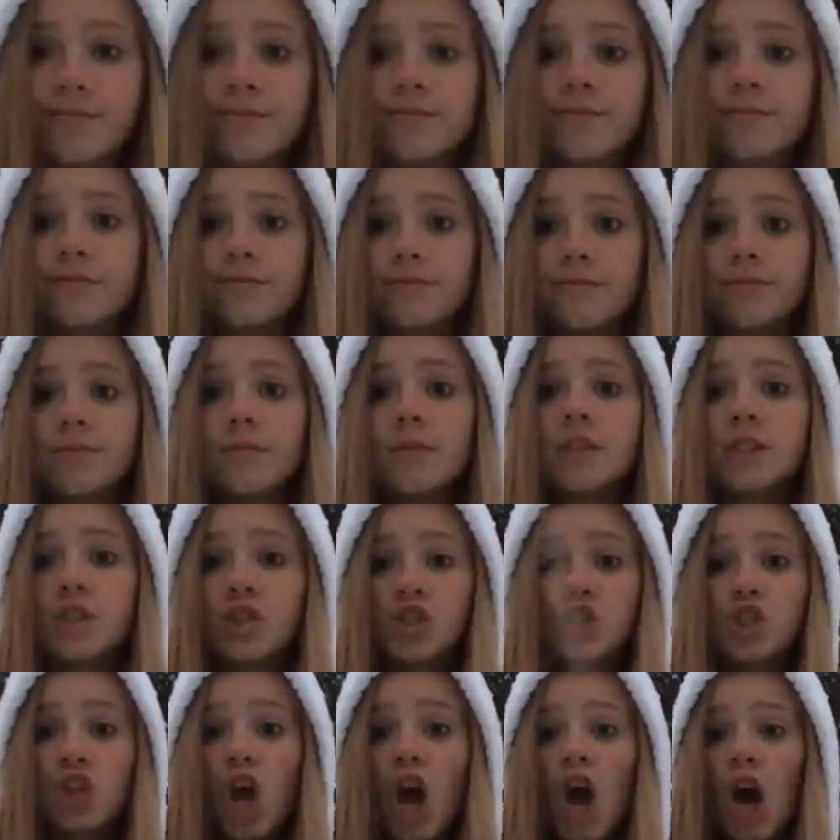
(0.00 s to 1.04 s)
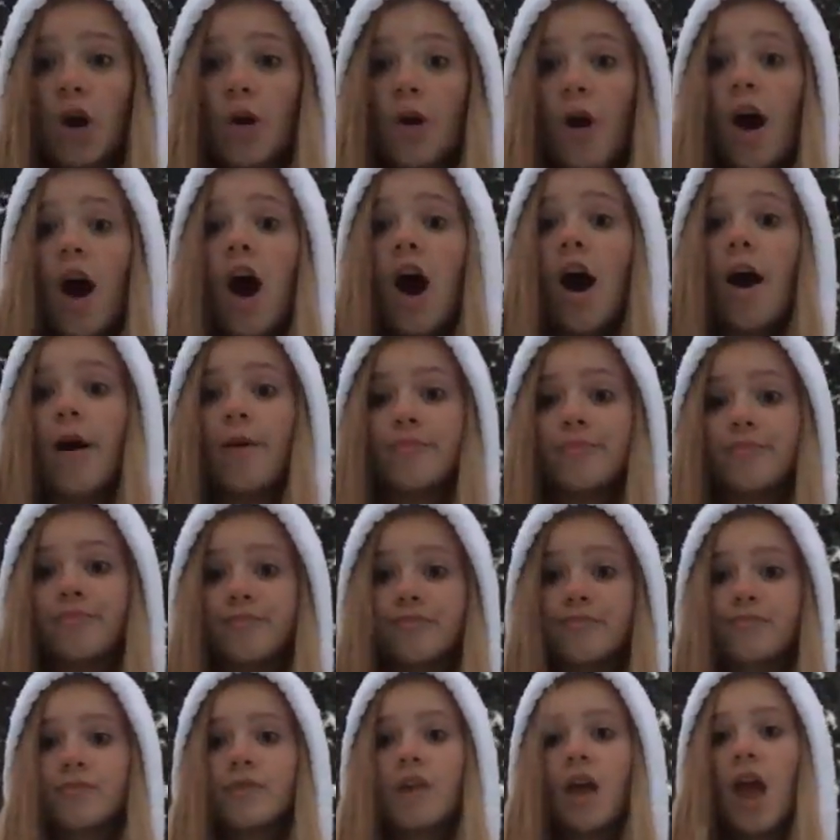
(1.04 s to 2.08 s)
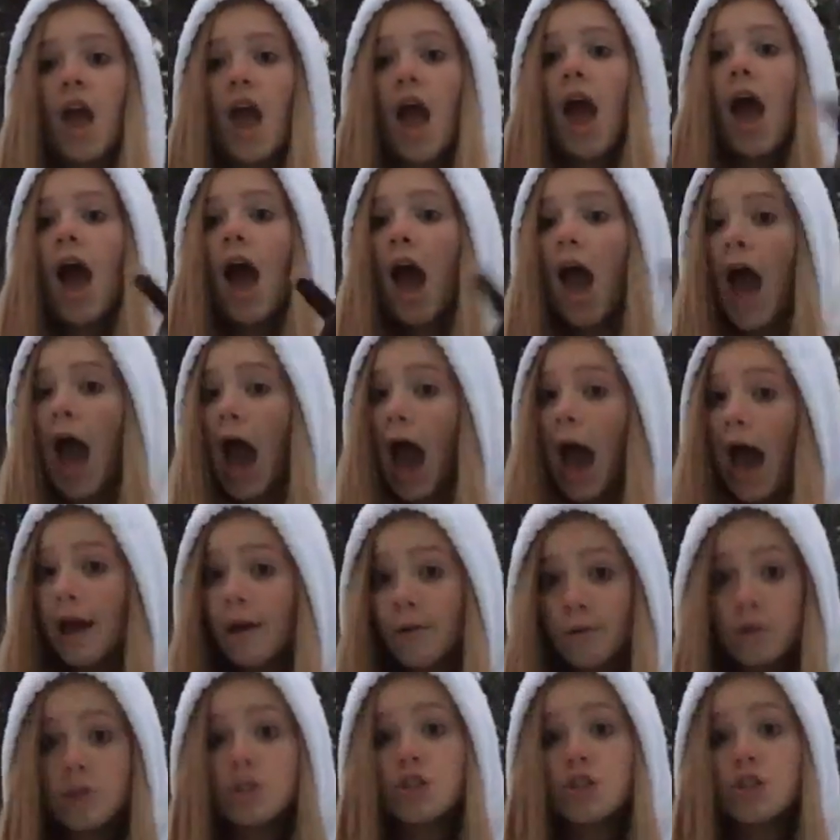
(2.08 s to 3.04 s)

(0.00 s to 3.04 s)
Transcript: Mm-hmm. So, I